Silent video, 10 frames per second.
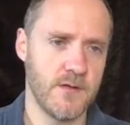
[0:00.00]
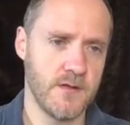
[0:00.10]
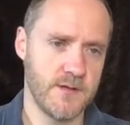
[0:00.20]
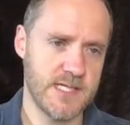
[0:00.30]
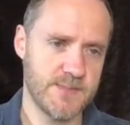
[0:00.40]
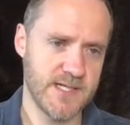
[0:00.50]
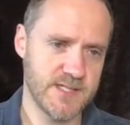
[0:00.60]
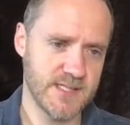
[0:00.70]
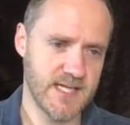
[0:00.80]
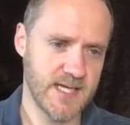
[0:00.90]
these
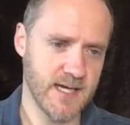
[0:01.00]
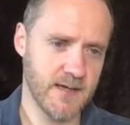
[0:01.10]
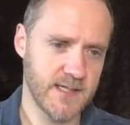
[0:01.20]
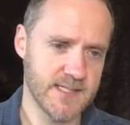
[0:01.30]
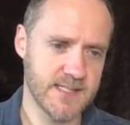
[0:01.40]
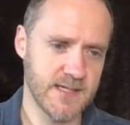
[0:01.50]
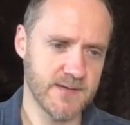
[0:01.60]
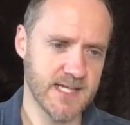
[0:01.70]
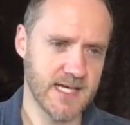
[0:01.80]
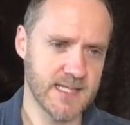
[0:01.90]
pictures here, you can see are
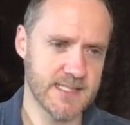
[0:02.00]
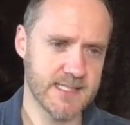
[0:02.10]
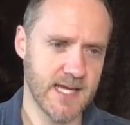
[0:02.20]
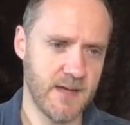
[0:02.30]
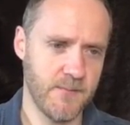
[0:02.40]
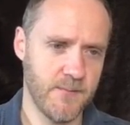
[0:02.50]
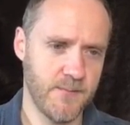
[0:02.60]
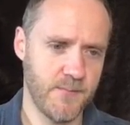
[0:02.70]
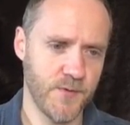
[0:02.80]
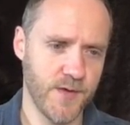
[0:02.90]
exactly the same,
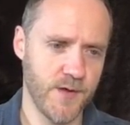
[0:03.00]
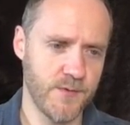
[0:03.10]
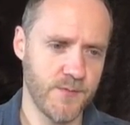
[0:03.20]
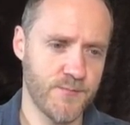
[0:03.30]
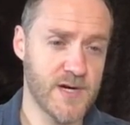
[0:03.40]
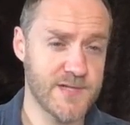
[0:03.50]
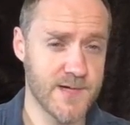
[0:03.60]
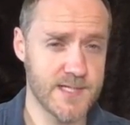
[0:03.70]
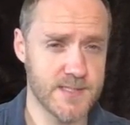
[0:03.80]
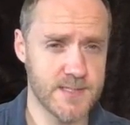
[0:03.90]
although price
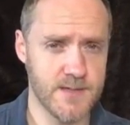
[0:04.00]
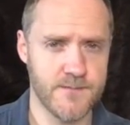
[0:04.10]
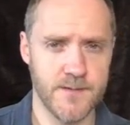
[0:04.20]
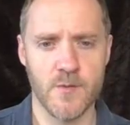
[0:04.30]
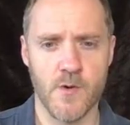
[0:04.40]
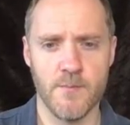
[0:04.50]
ranges are different. One